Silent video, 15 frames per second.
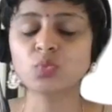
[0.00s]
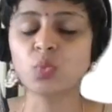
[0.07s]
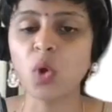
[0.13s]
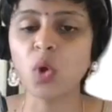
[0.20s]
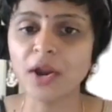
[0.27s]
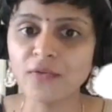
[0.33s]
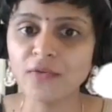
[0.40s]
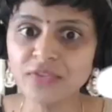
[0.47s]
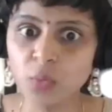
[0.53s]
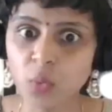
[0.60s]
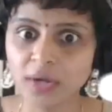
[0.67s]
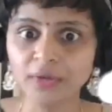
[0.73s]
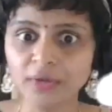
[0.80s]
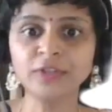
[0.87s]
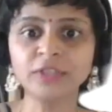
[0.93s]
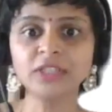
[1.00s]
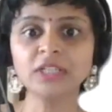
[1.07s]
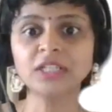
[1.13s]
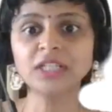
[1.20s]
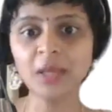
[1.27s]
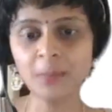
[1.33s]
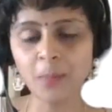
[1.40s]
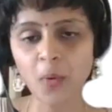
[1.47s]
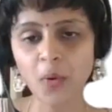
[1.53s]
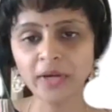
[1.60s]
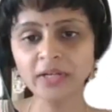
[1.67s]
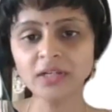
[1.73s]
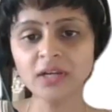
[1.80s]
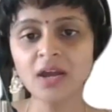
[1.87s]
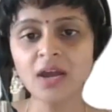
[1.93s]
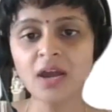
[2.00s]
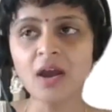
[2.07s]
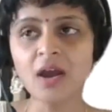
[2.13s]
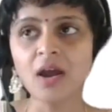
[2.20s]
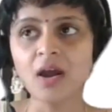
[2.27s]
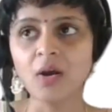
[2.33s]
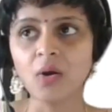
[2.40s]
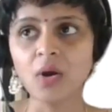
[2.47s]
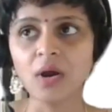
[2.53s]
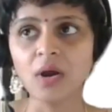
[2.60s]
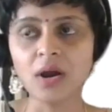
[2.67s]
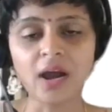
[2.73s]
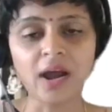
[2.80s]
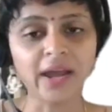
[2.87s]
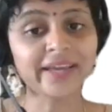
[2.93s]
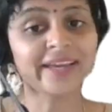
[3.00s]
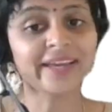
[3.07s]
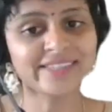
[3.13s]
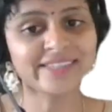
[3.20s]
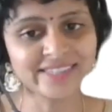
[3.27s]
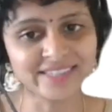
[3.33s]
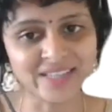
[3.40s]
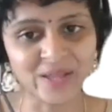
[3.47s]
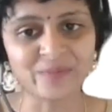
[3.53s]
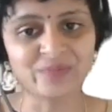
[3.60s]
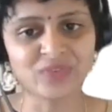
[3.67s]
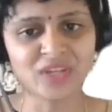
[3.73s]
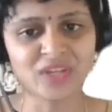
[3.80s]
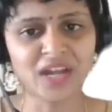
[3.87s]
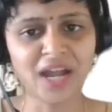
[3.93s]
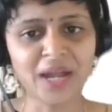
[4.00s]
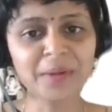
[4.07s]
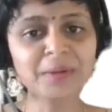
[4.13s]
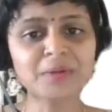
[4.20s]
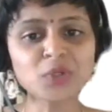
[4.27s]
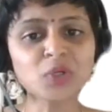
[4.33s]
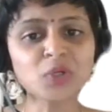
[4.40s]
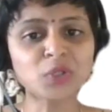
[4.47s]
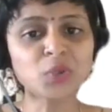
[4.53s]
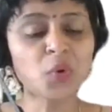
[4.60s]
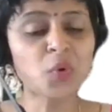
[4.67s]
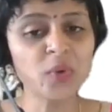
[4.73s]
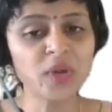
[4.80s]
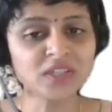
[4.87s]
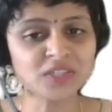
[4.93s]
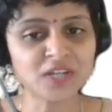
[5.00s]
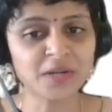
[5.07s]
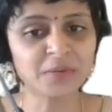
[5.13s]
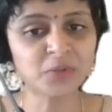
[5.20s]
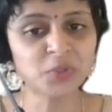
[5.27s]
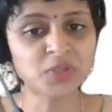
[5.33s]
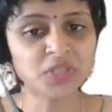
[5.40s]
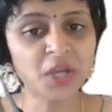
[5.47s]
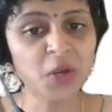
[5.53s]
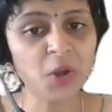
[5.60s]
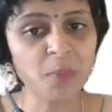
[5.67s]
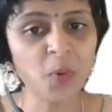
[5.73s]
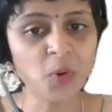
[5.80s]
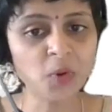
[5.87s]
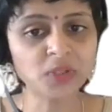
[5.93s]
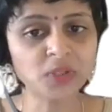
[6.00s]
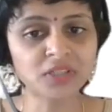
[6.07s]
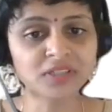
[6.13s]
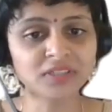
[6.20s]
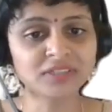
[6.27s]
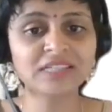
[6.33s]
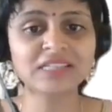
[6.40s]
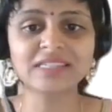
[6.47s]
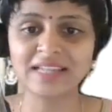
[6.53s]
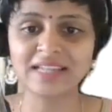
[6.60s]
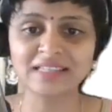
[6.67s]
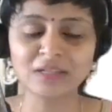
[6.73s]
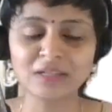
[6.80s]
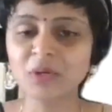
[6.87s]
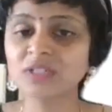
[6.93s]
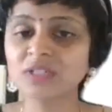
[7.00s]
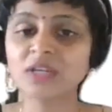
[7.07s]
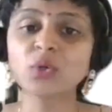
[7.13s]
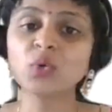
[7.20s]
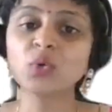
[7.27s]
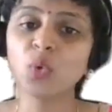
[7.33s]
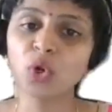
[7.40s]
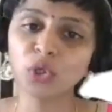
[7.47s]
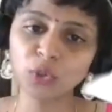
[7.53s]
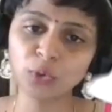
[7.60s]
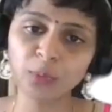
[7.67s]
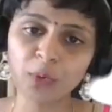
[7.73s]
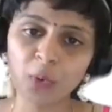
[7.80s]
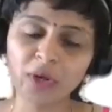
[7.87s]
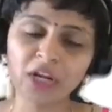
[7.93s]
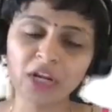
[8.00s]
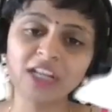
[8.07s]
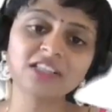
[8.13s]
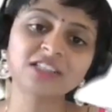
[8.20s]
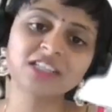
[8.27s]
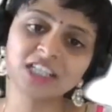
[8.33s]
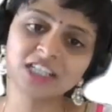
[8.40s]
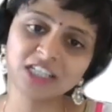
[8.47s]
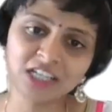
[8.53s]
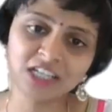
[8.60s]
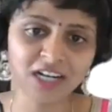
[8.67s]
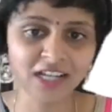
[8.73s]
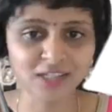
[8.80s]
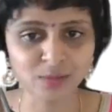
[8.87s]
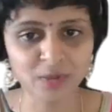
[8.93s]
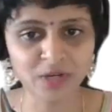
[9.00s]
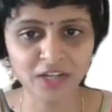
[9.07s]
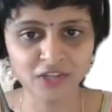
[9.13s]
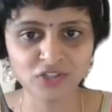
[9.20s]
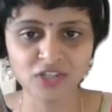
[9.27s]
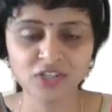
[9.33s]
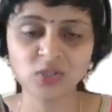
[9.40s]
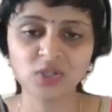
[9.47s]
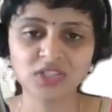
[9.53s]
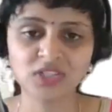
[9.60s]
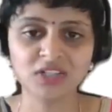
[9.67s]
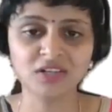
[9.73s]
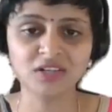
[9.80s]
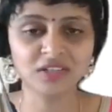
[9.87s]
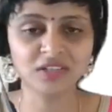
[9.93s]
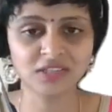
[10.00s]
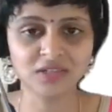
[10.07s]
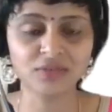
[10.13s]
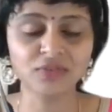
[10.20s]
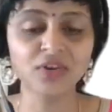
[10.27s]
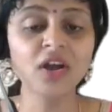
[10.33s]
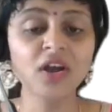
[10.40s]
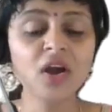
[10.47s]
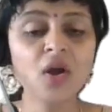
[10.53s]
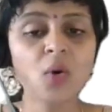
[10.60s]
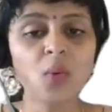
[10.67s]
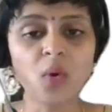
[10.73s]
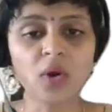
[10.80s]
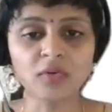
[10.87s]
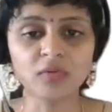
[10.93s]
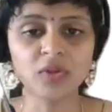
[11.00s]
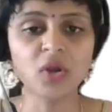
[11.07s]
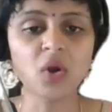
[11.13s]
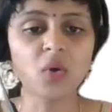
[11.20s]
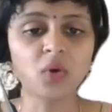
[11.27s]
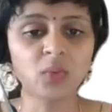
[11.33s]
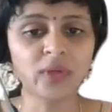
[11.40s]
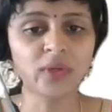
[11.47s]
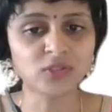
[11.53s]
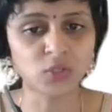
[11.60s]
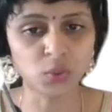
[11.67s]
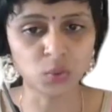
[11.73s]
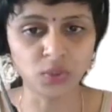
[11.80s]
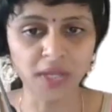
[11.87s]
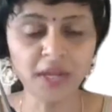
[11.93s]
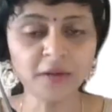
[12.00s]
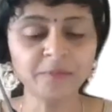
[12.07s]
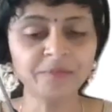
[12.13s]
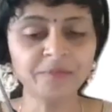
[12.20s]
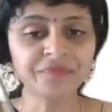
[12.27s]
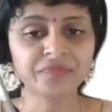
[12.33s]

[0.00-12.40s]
is one of the wonderful turning point I can say. I took 2 weeks time to think about this answer because I don't want to provide any general explanations or general stuff what we always do that.